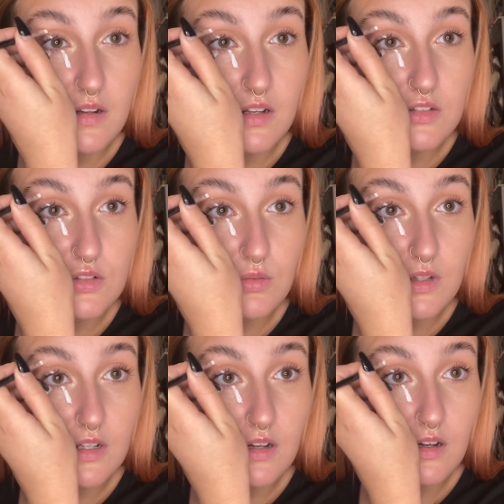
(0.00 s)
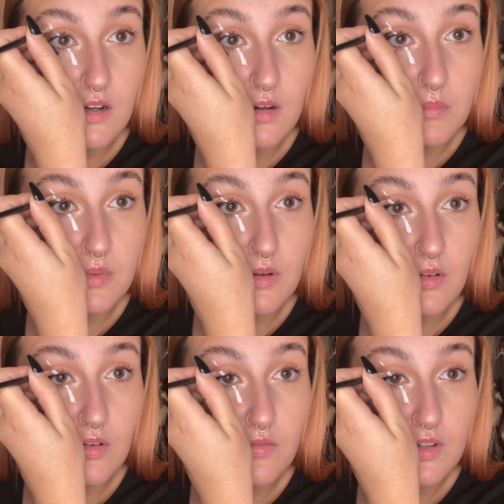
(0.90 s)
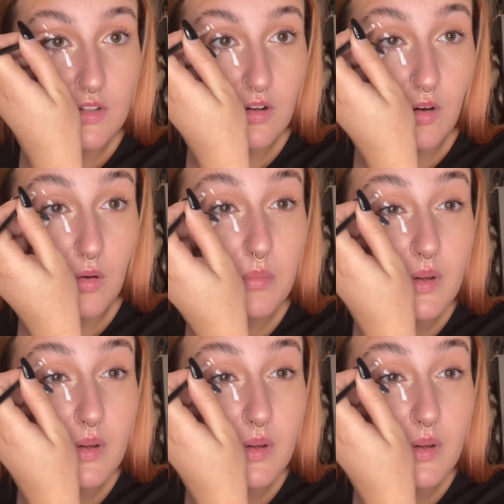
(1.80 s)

and join it up on the top.